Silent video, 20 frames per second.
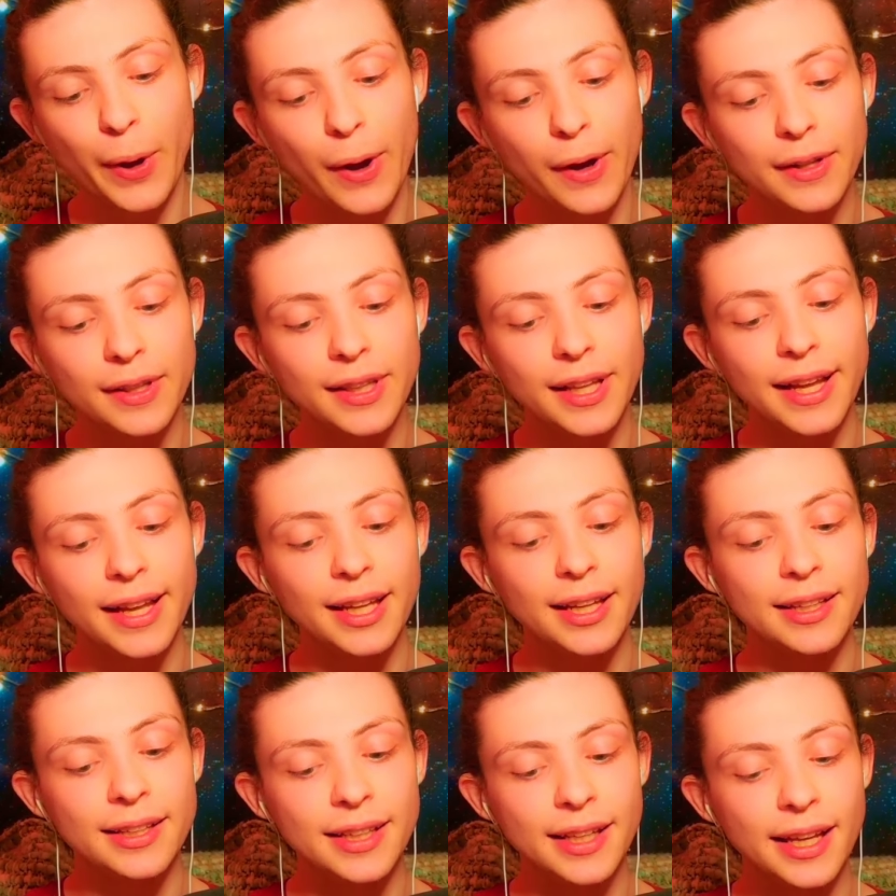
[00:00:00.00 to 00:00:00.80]

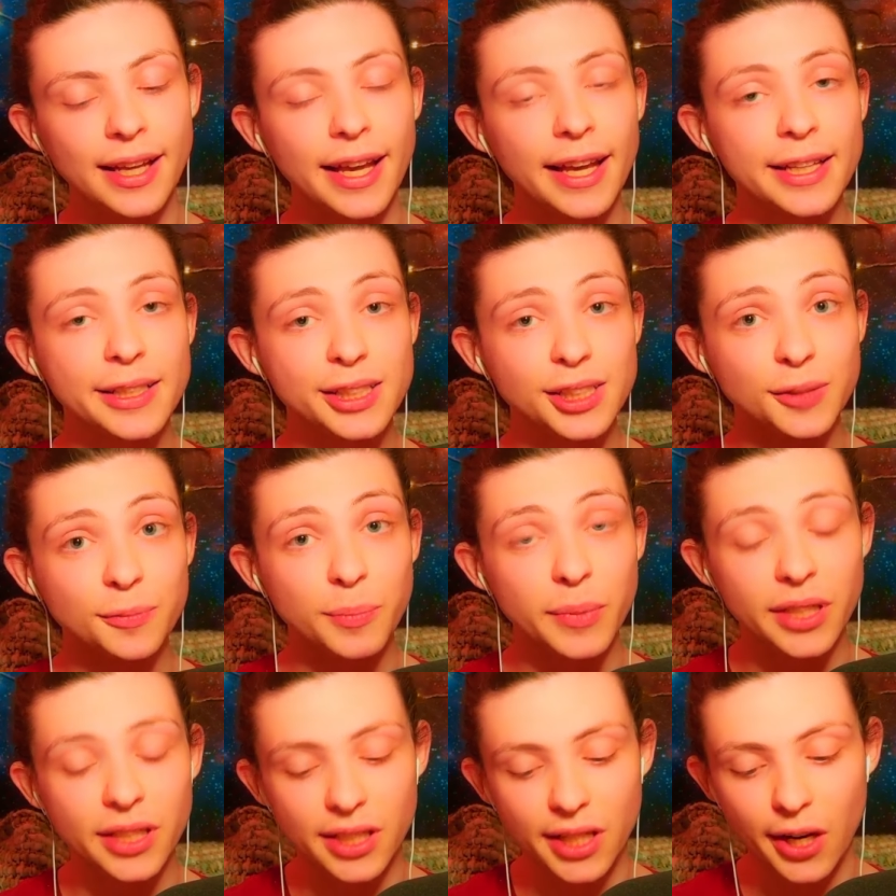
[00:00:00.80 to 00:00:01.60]
unlike in the case
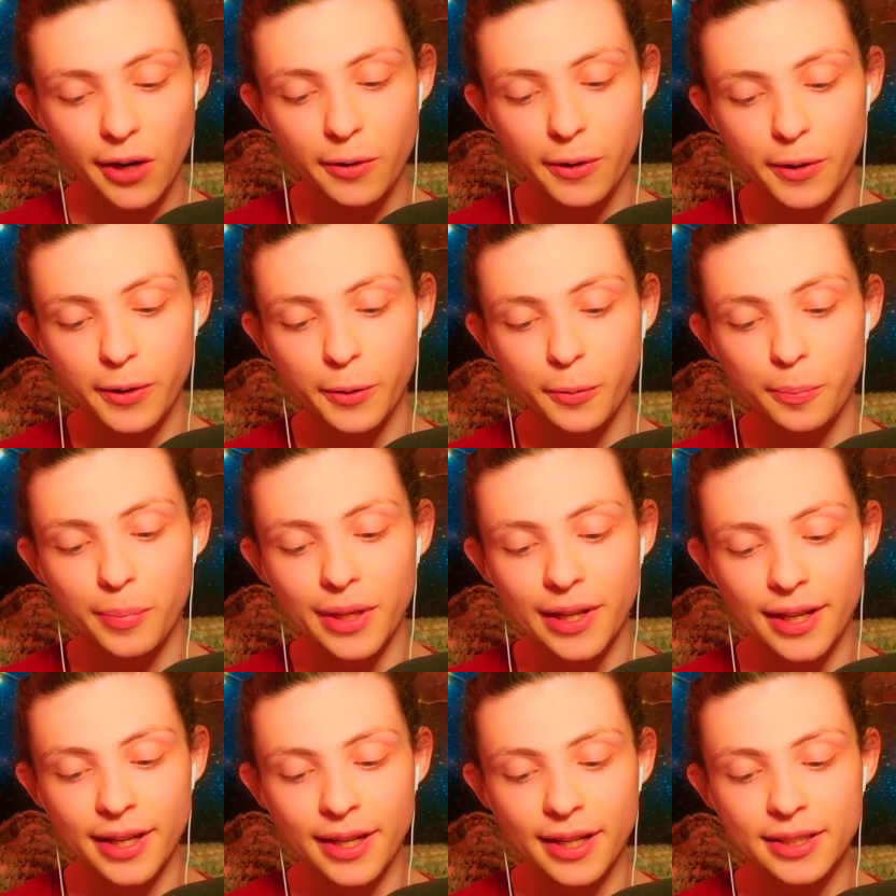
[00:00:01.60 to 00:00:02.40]
of material
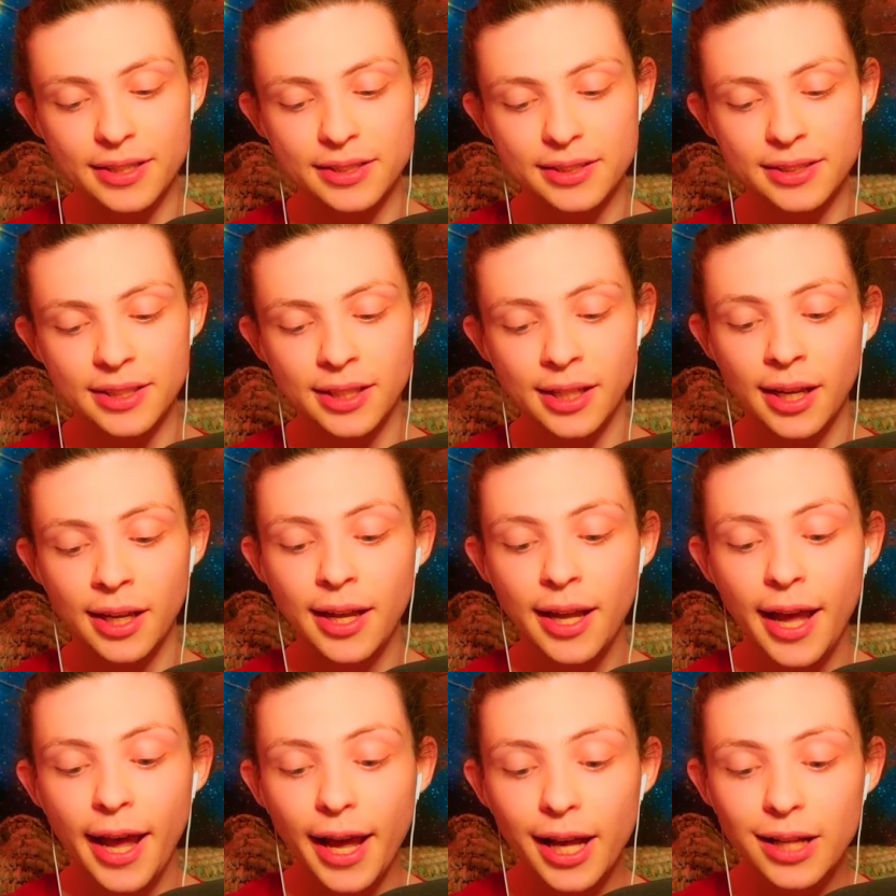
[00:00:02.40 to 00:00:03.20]
beings,
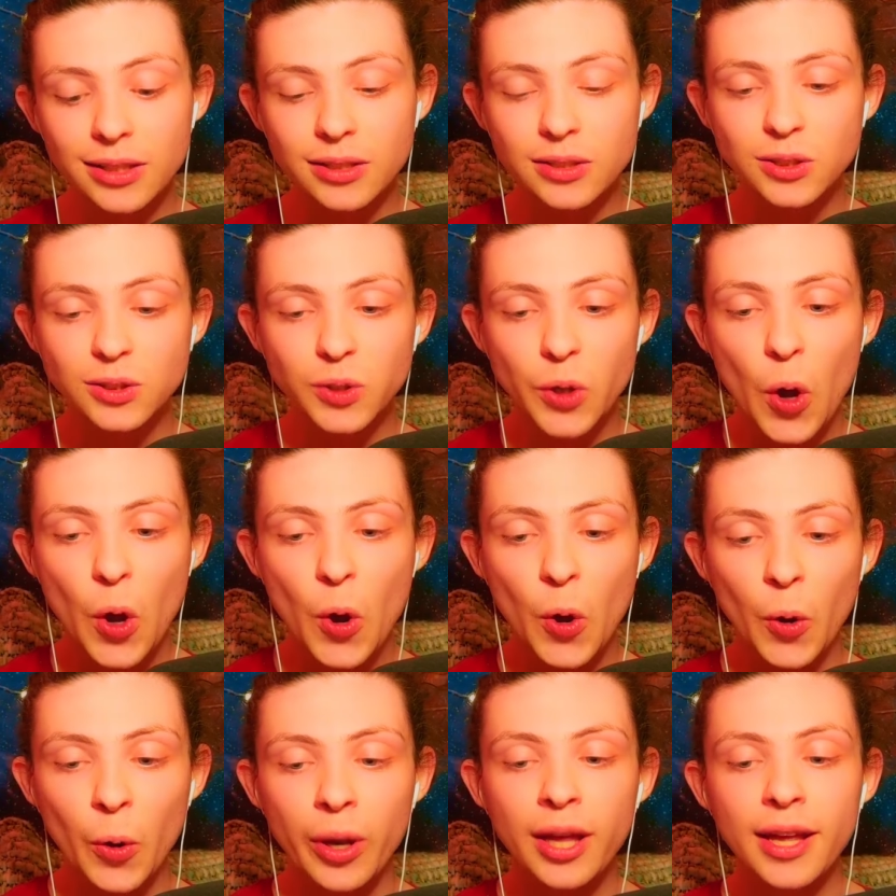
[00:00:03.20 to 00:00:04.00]
and
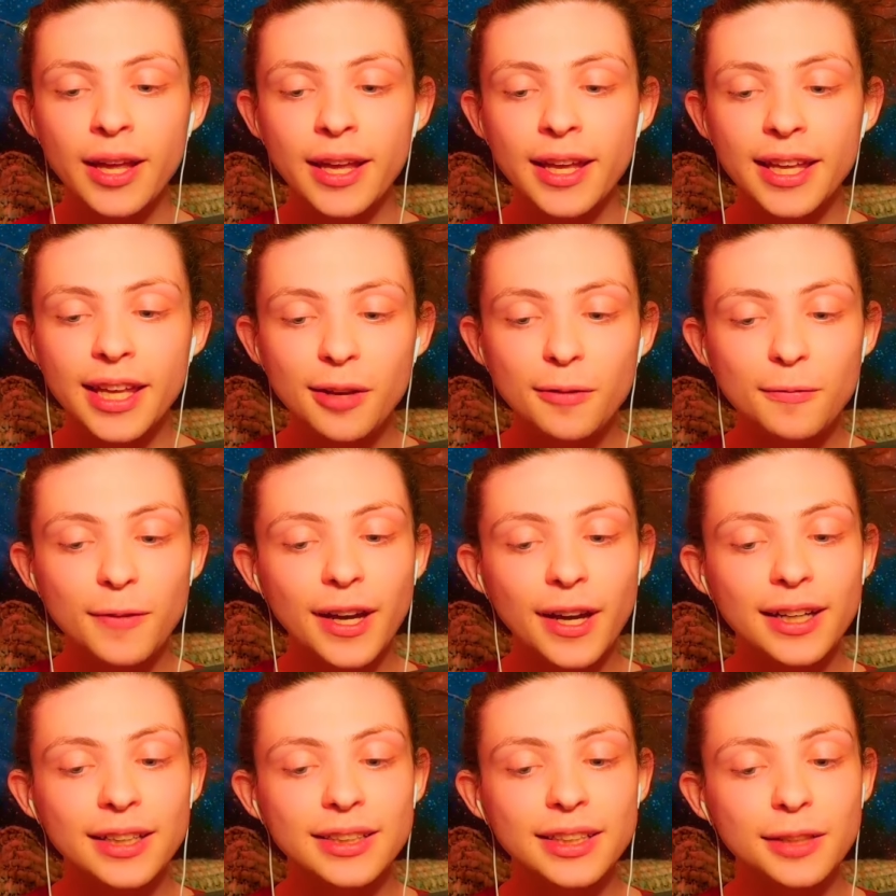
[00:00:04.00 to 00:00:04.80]
so he
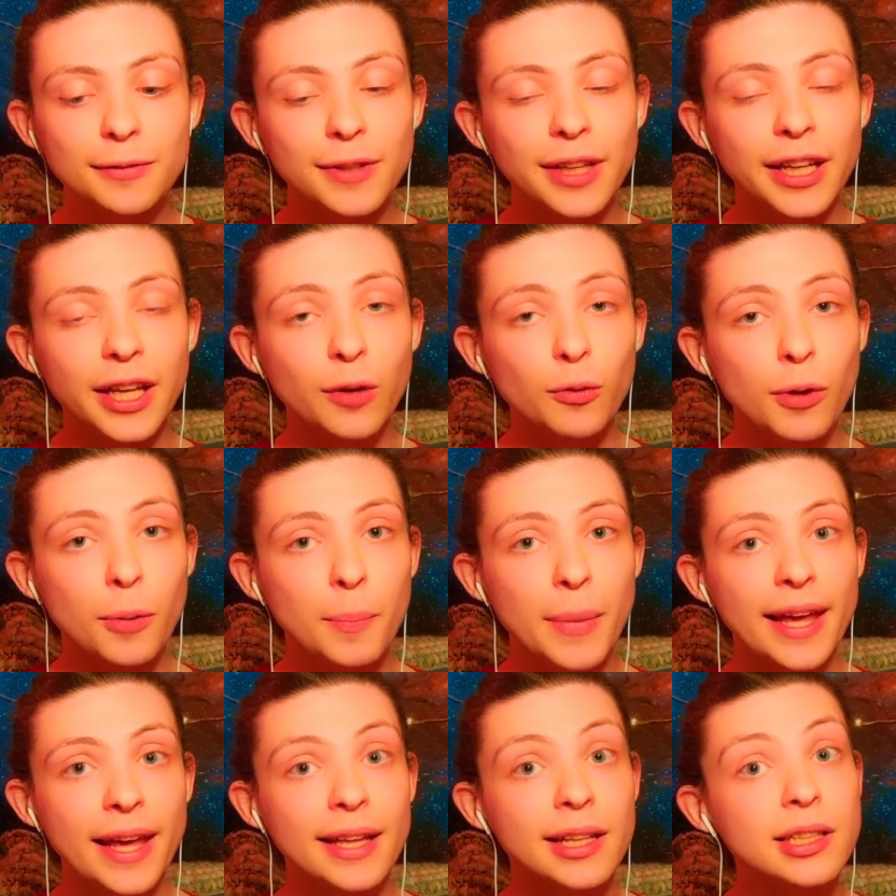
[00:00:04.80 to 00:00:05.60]
effectively
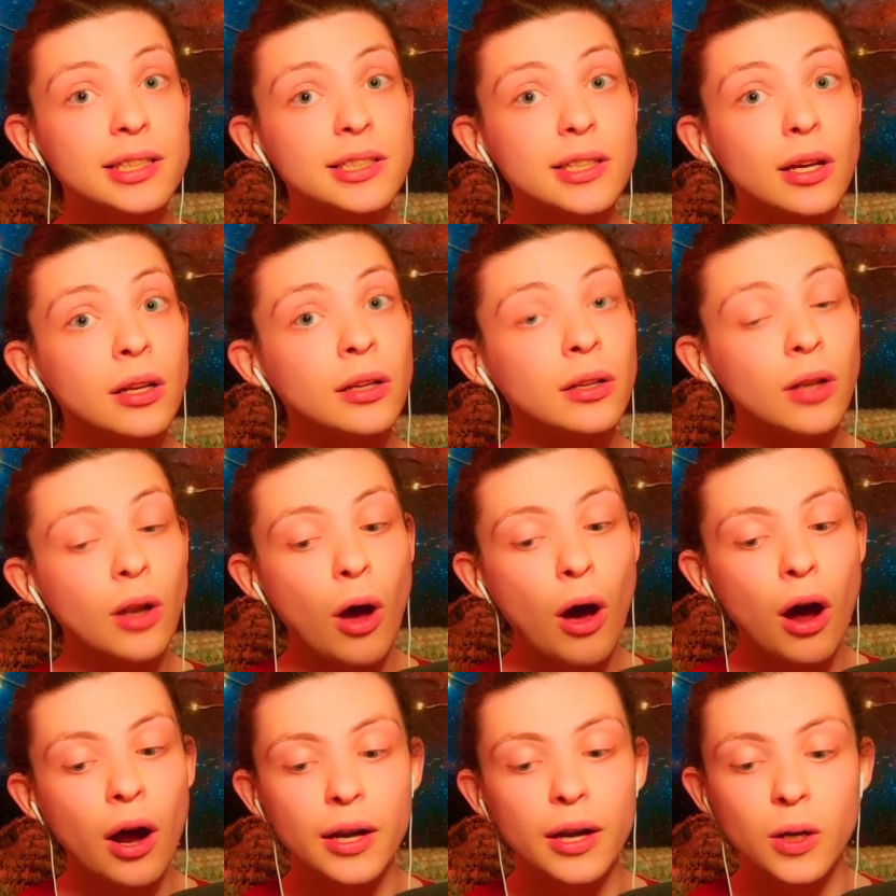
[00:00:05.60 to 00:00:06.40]
remains a
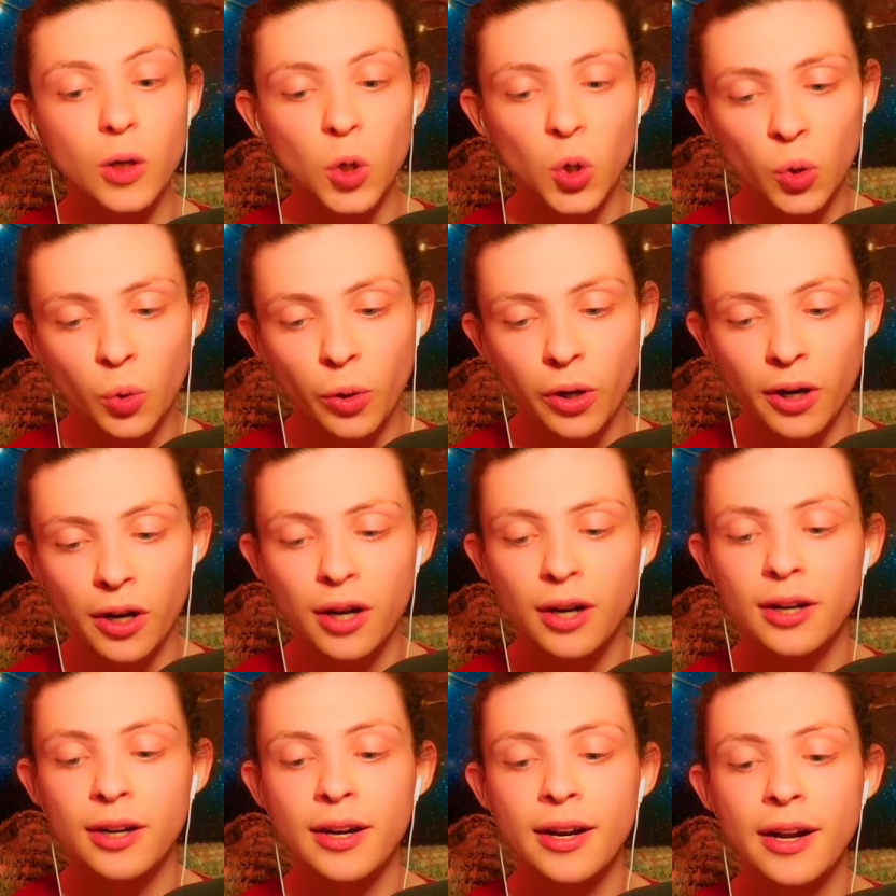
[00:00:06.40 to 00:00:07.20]
non-doer.